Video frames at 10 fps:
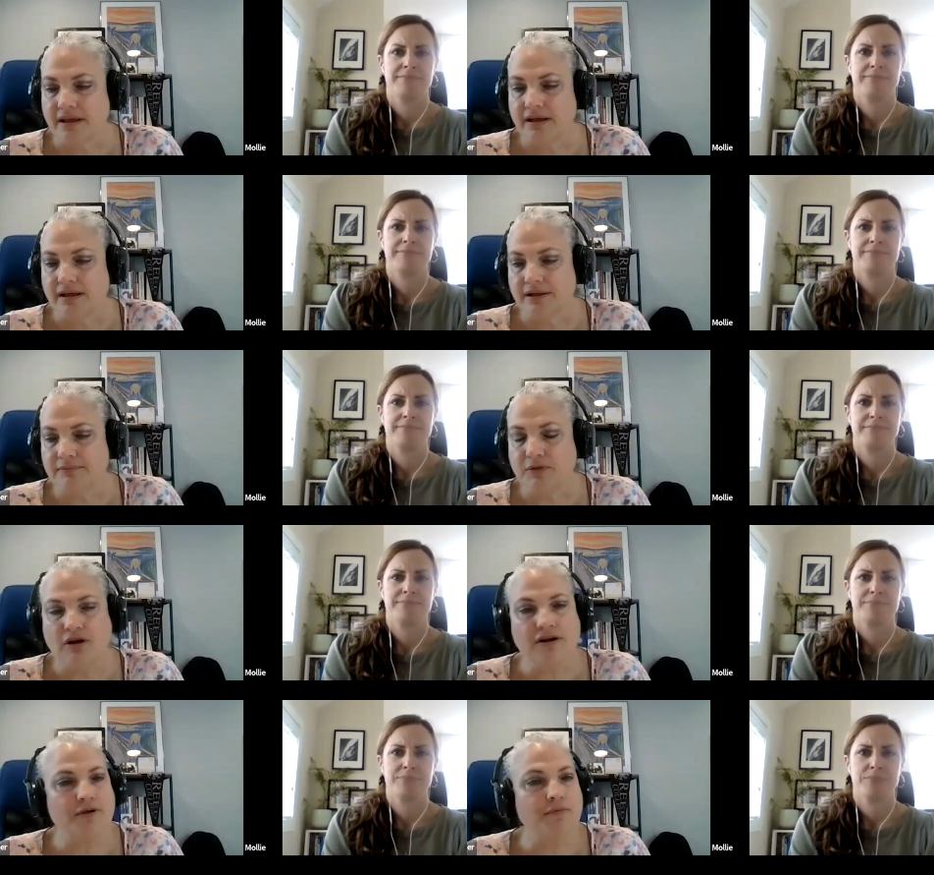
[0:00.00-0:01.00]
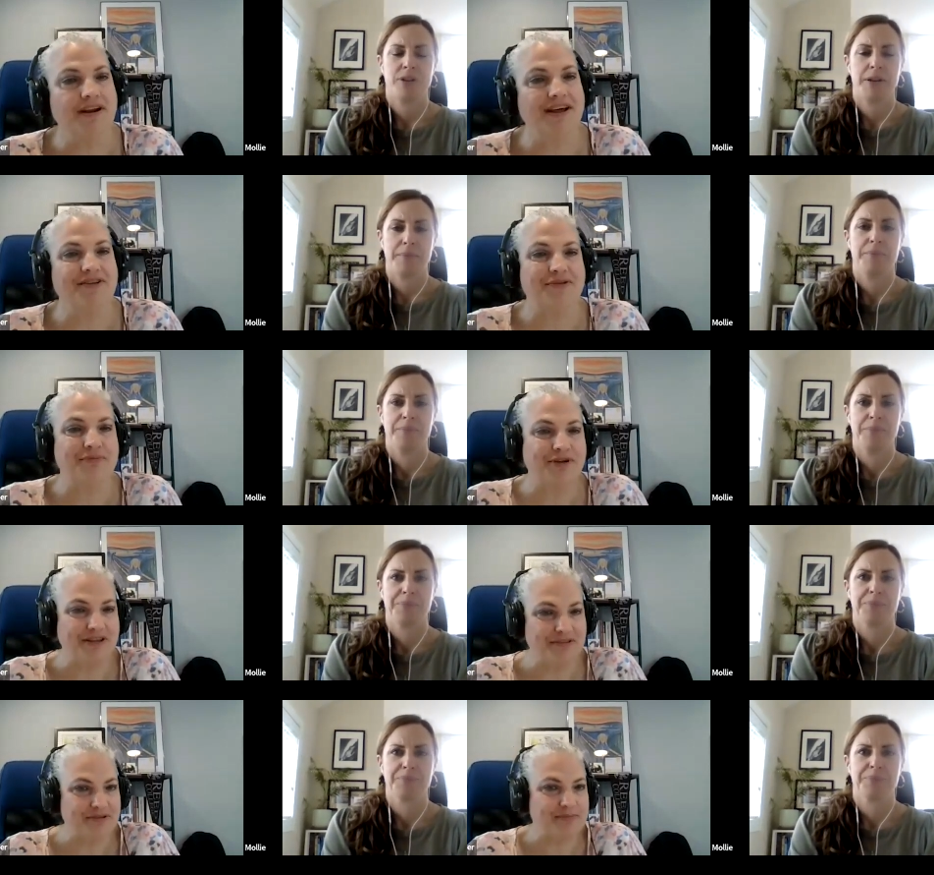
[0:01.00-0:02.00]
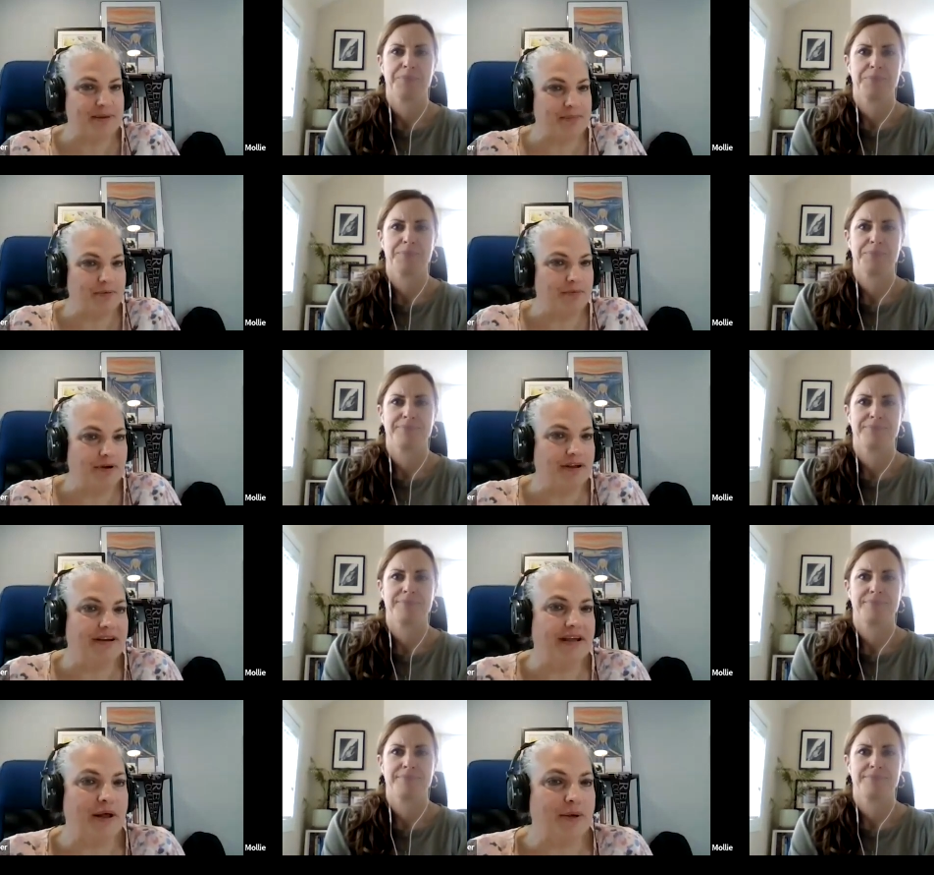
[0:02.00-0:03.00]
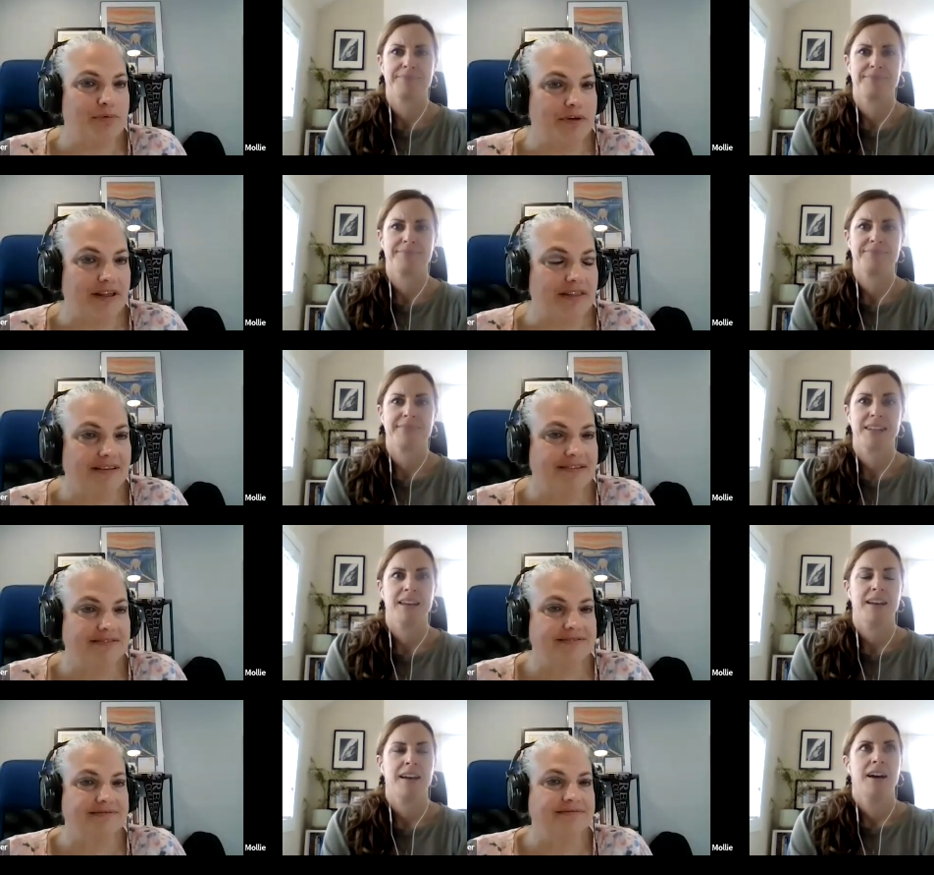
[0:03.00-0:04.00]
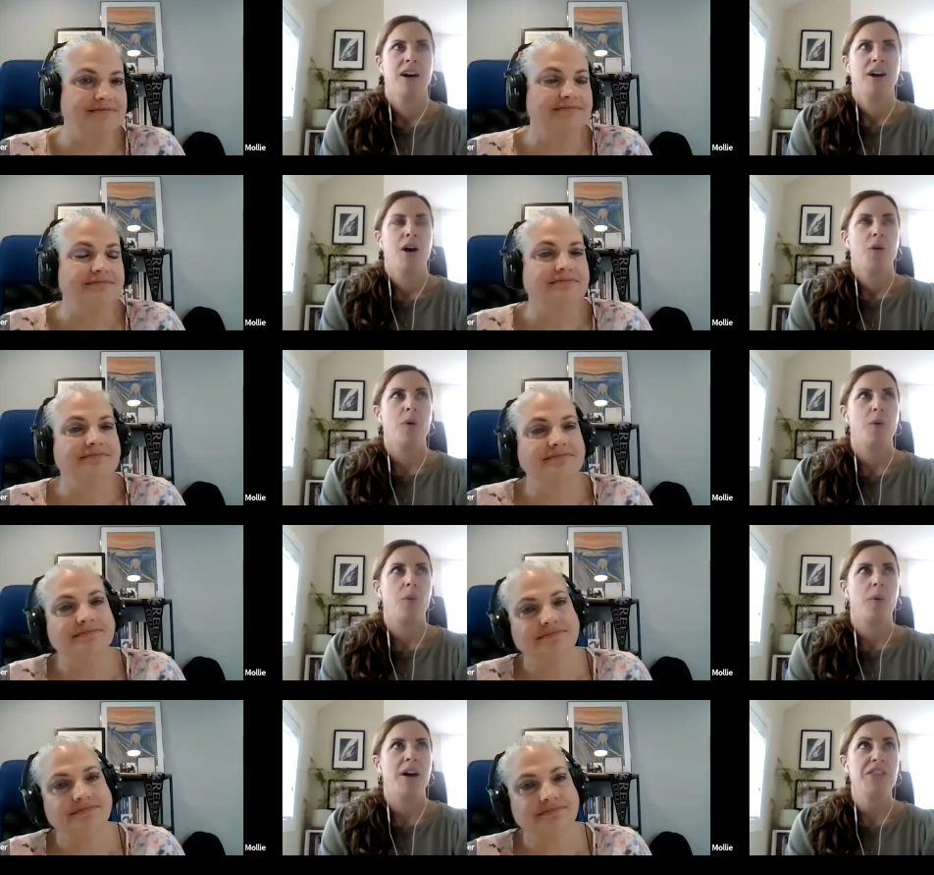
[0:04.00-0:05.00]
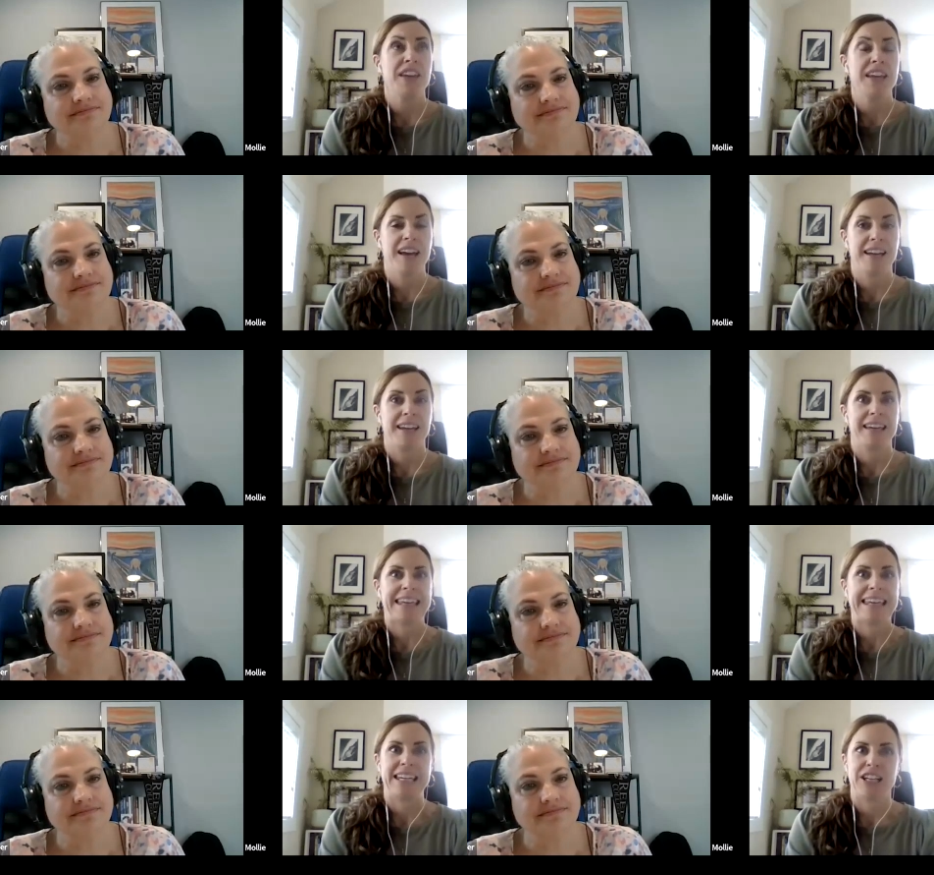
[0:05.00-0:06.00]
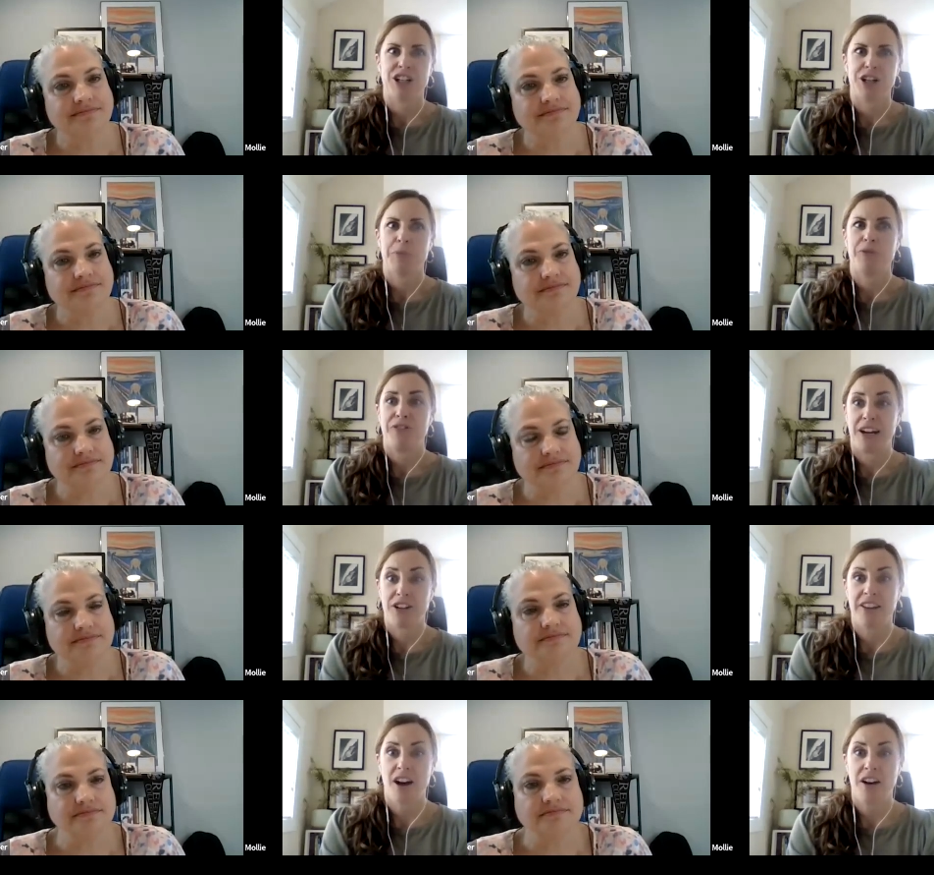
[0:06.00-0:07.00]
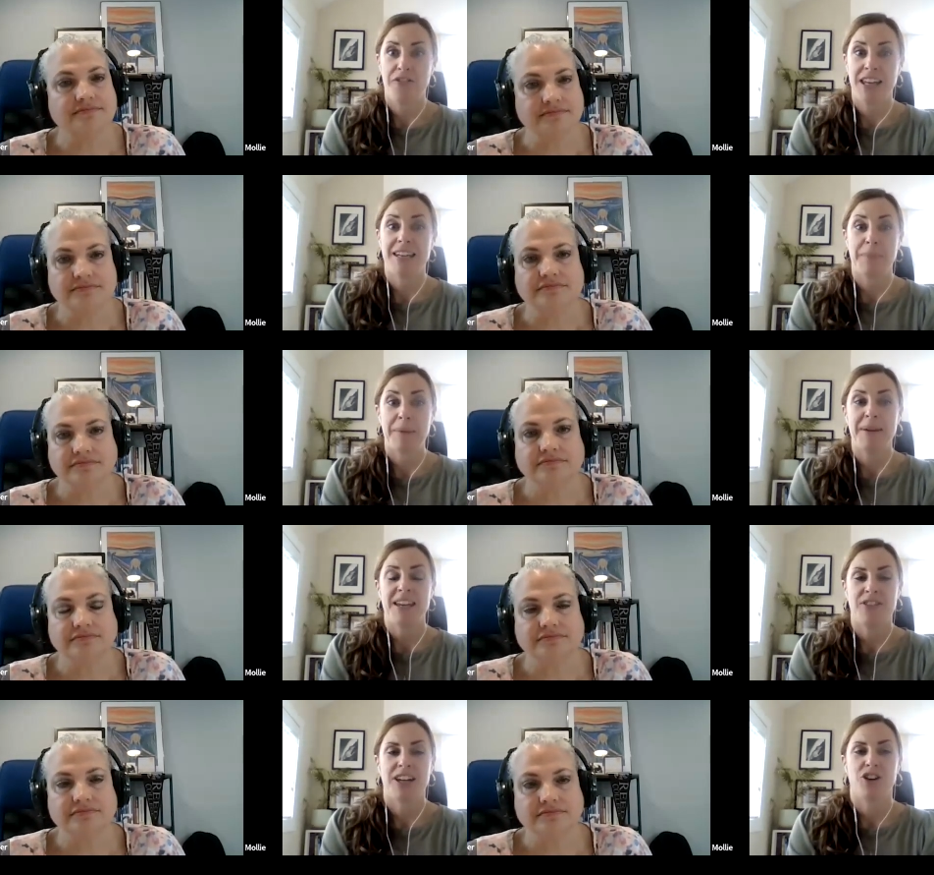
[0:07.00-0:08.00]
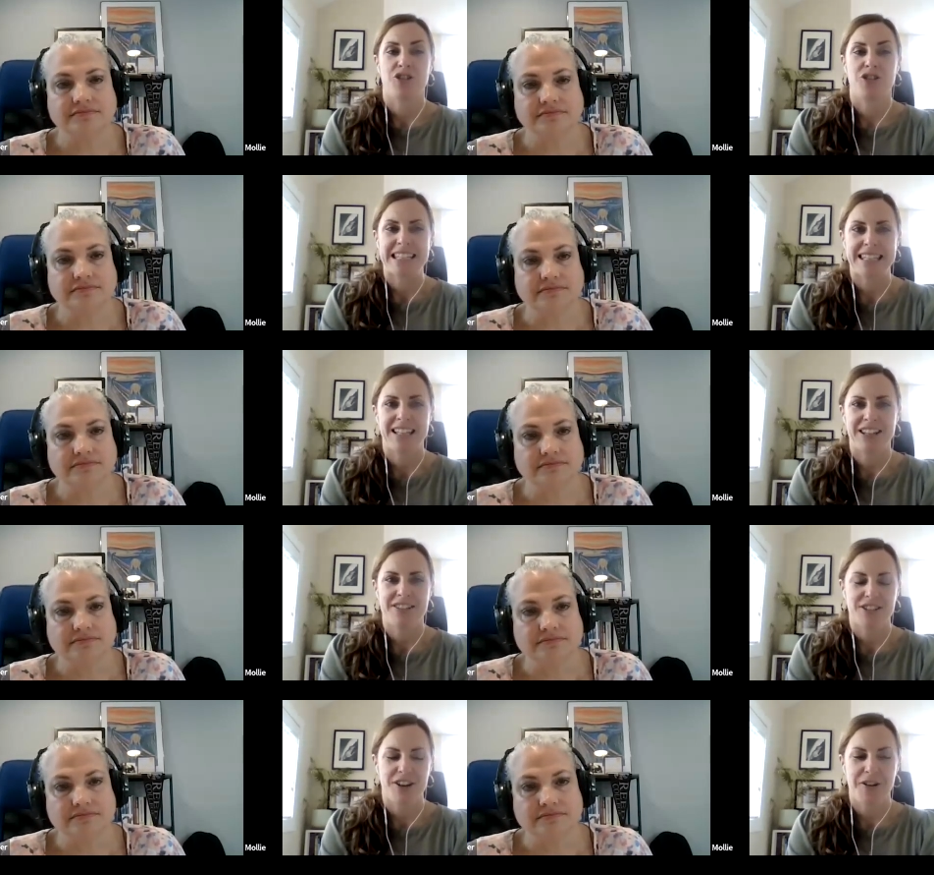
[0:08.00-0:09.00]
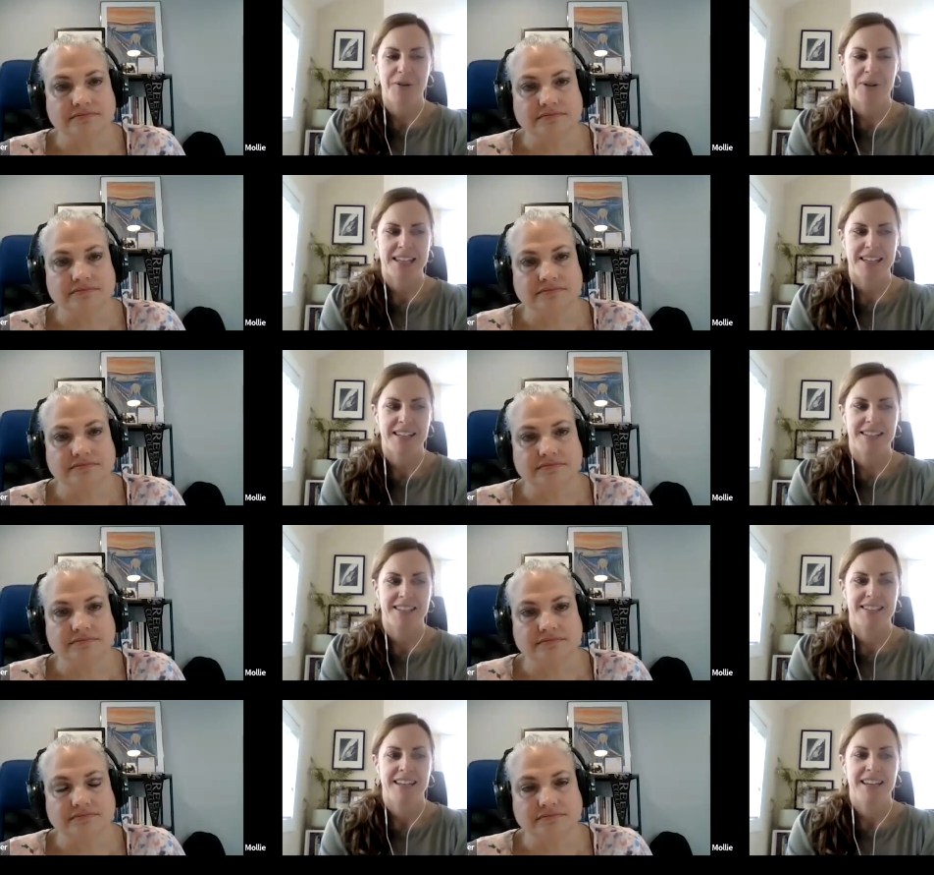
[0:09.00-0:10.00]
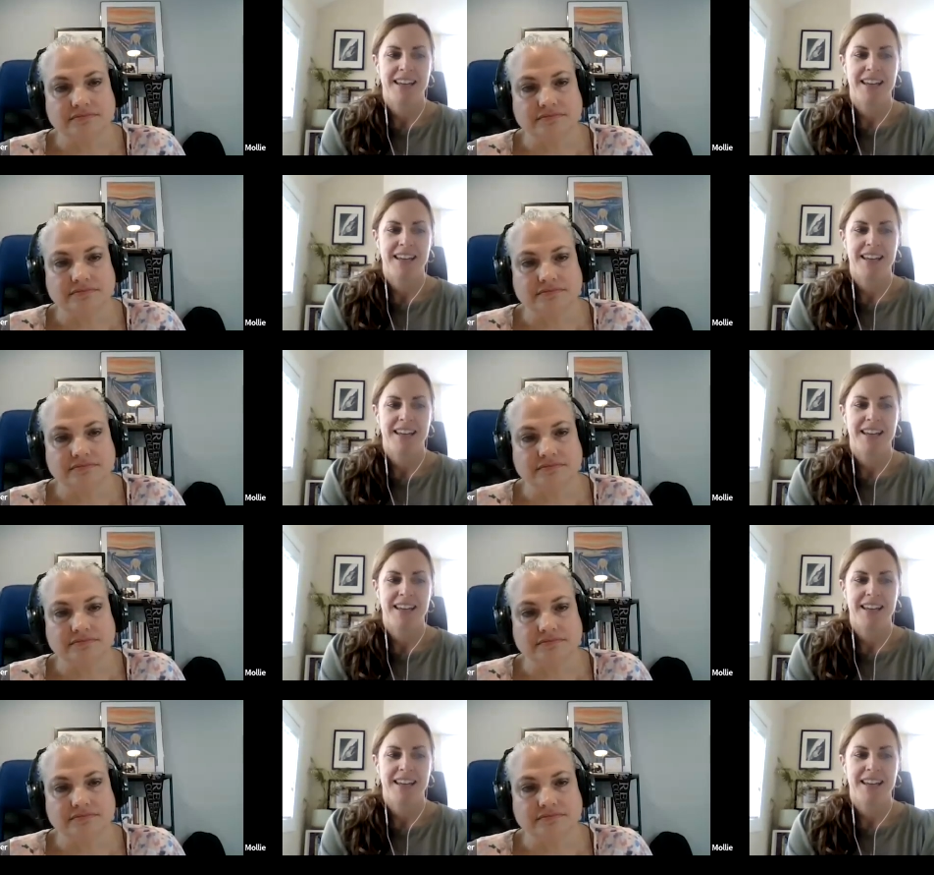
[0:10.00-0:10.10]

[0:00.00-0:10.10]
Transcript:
Speaker 1: um all right what else what else do people want help with well
Speaker 2: one thing i hear fairly often and maybe even increasingly so is